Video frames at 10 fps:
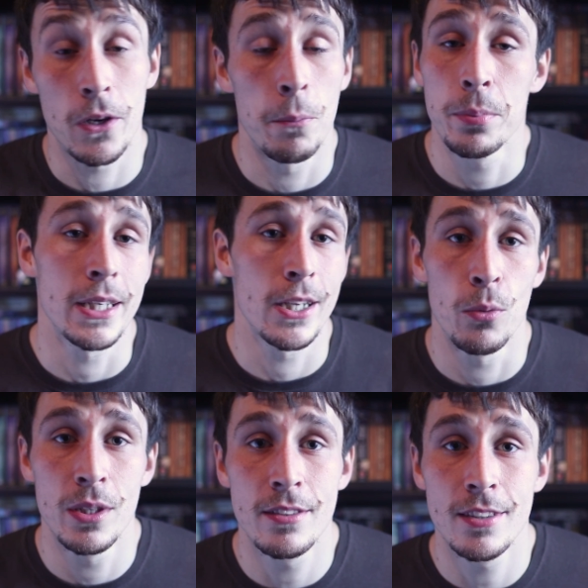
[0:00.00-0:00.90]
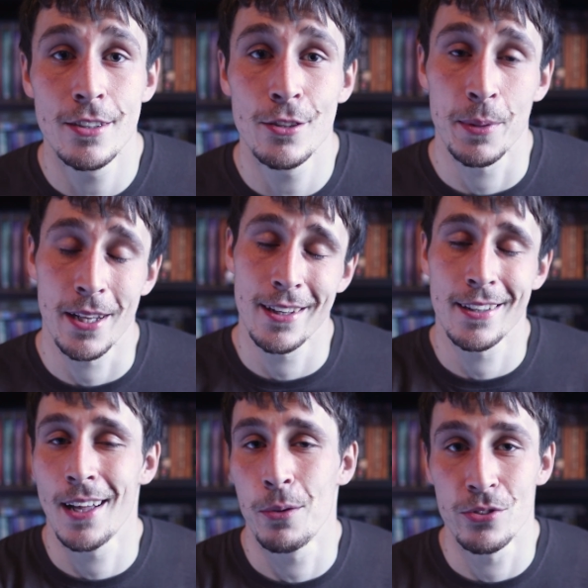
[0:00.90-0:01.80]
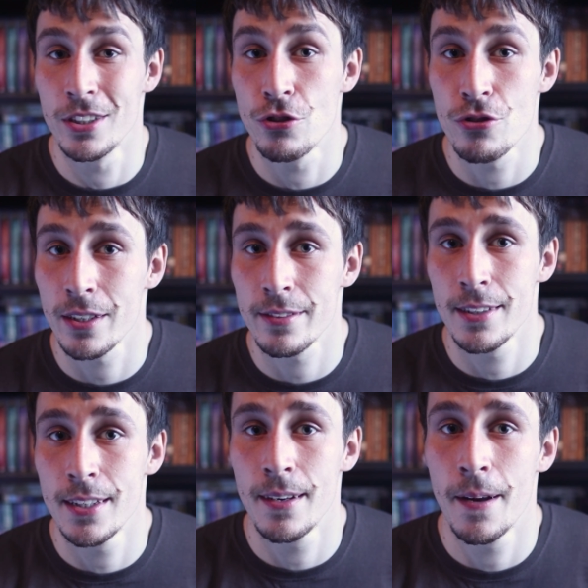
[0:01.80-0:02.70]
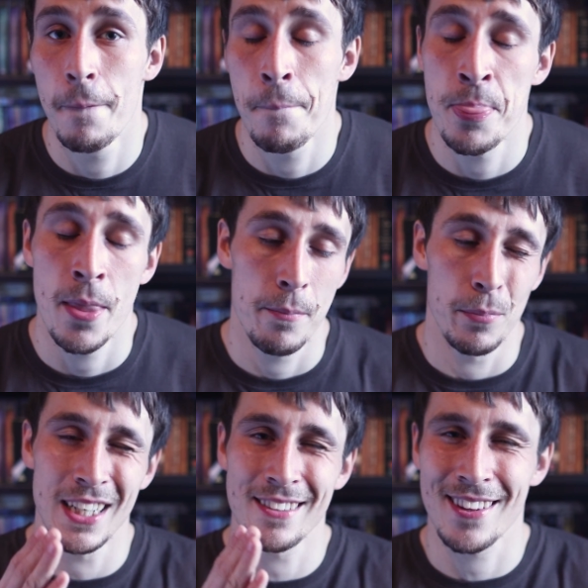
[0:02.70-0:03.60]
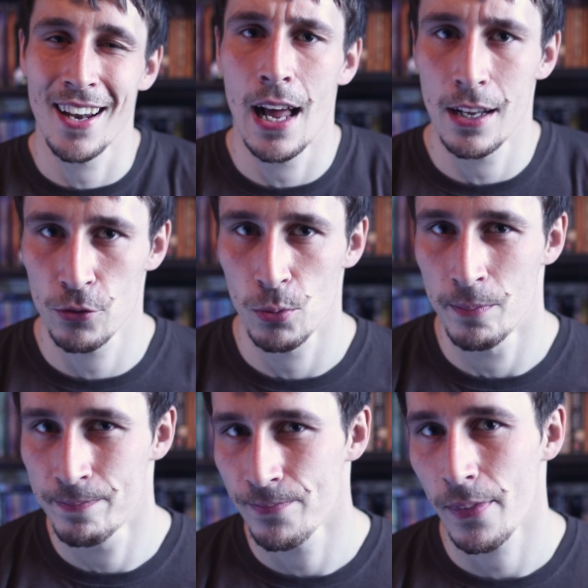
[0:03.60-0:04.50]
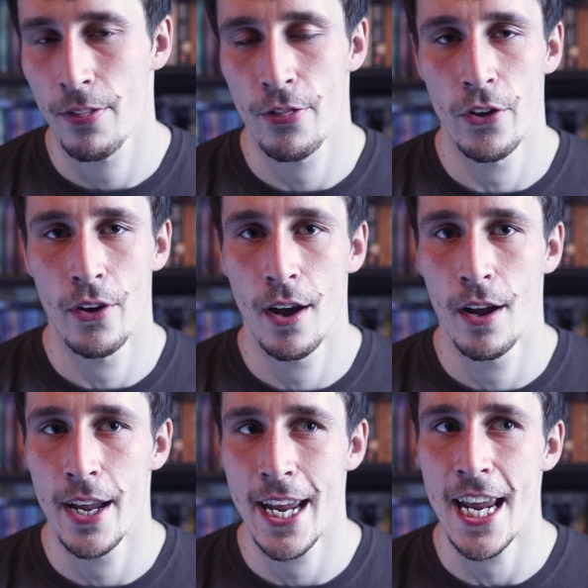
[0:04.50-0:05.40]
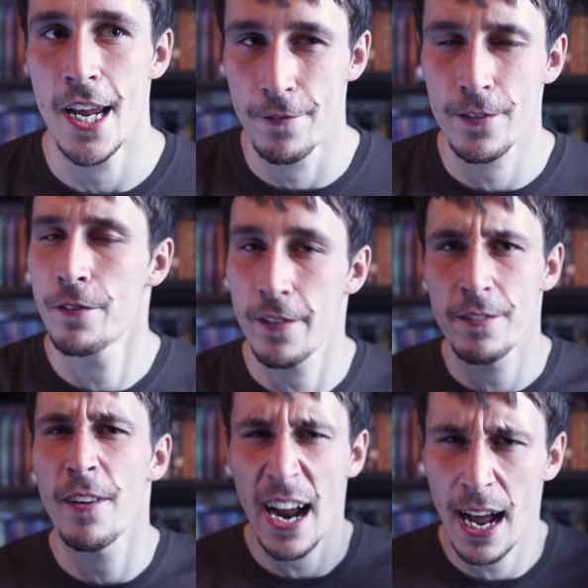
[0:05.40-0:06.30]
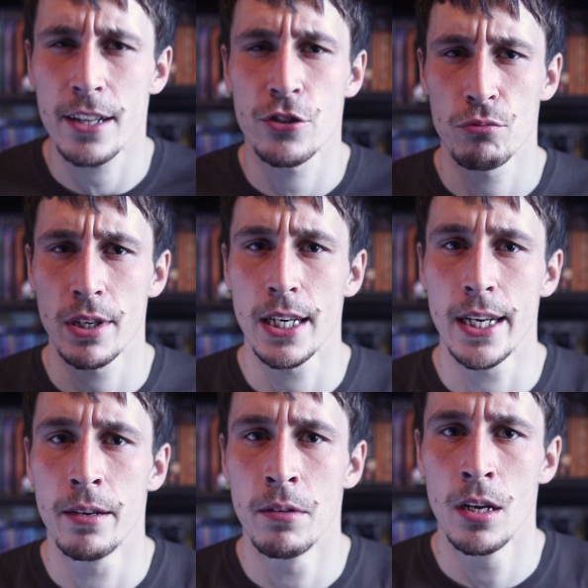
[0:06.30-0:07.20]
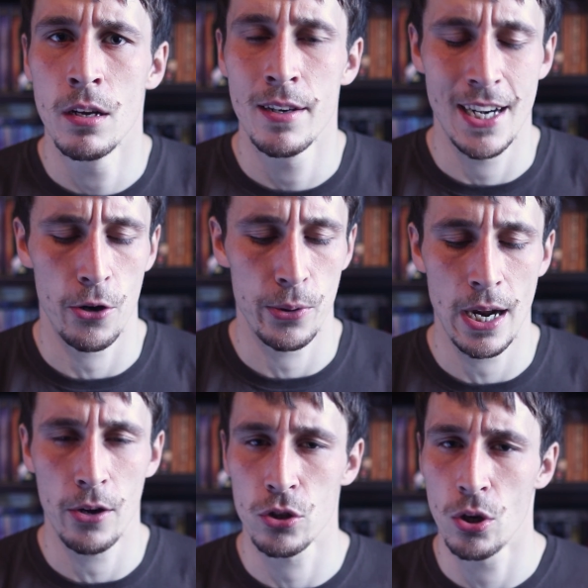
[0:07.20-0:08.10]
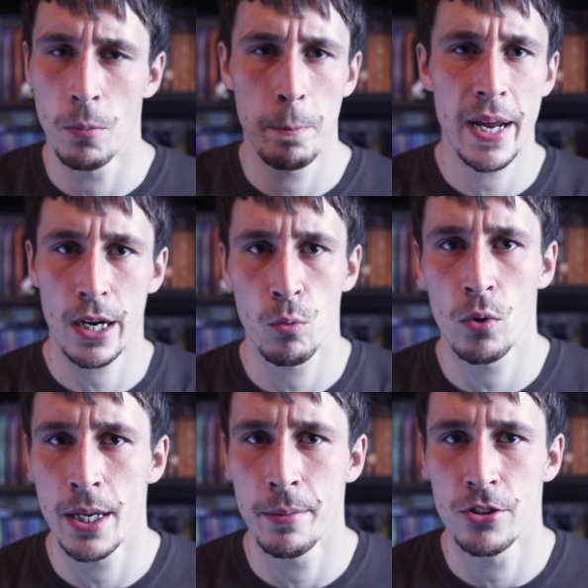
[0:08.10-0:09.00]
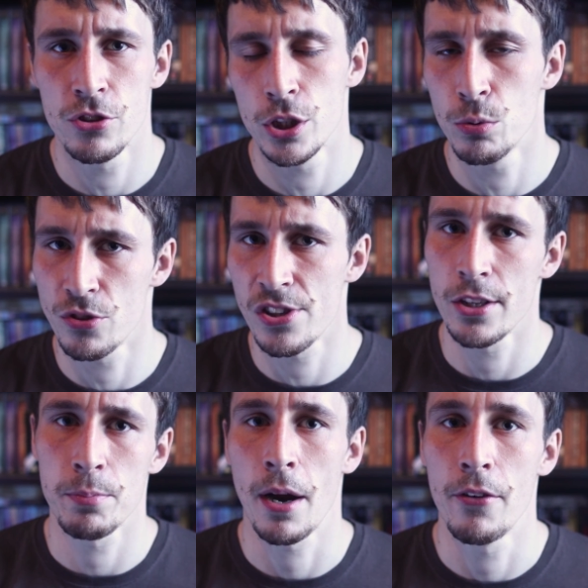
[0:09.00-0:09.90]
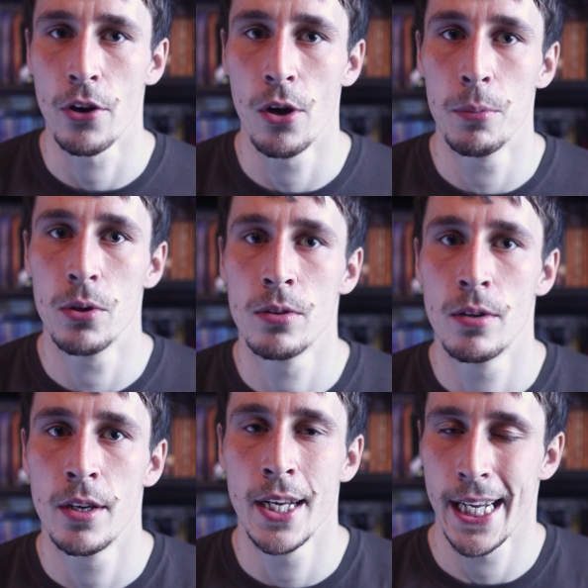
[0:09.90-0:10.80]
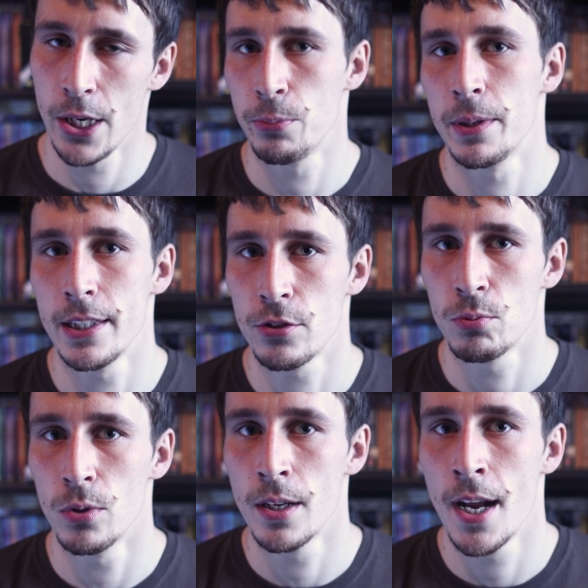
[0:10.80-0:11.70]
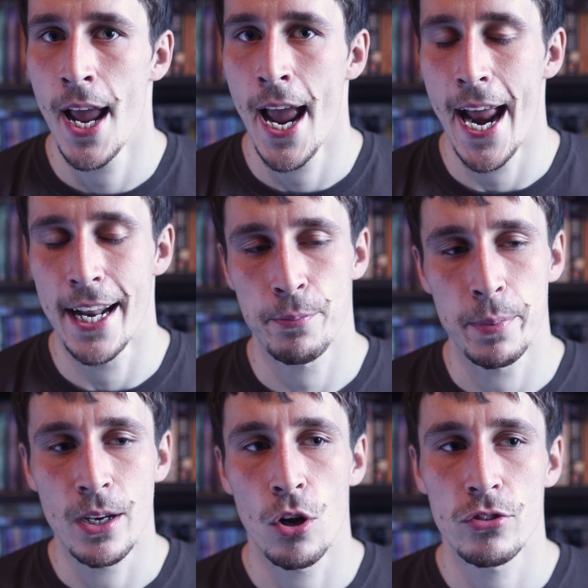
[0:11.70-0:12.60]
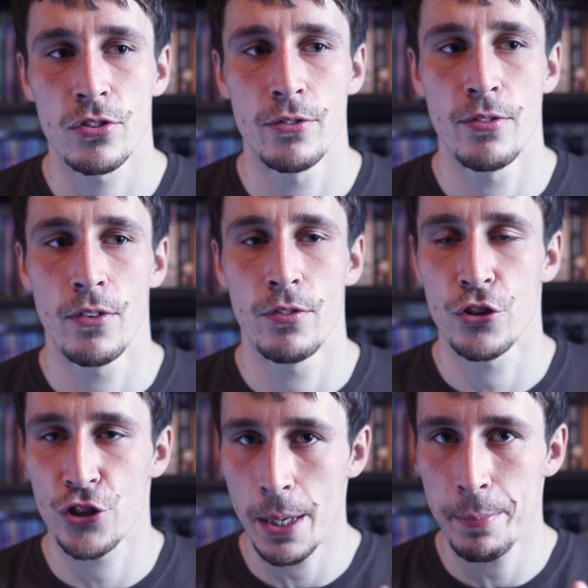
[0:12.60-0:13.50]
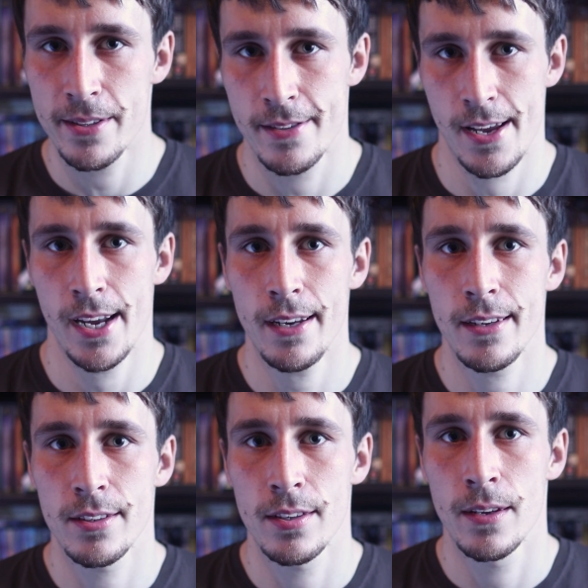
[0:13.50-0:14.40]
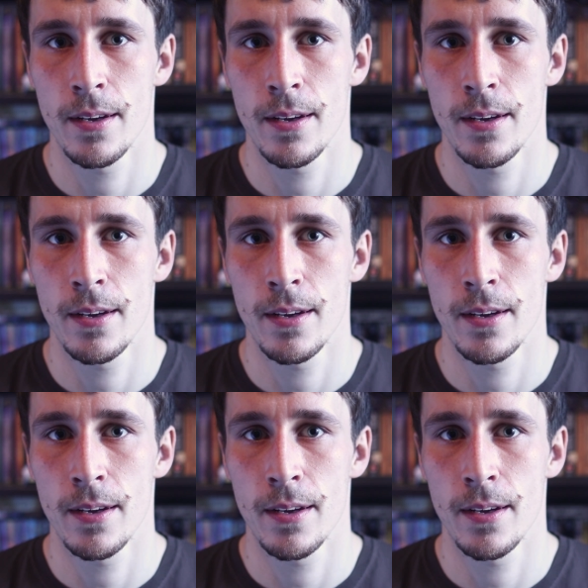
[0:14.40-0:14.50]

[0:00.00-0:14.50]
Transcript: a complete coincidence, but I think that was interesting. But it's the last one that, if I had to really narrow it down and go, pick one image that you would say is paranormal, it would be this one. And it's because of the shape it takes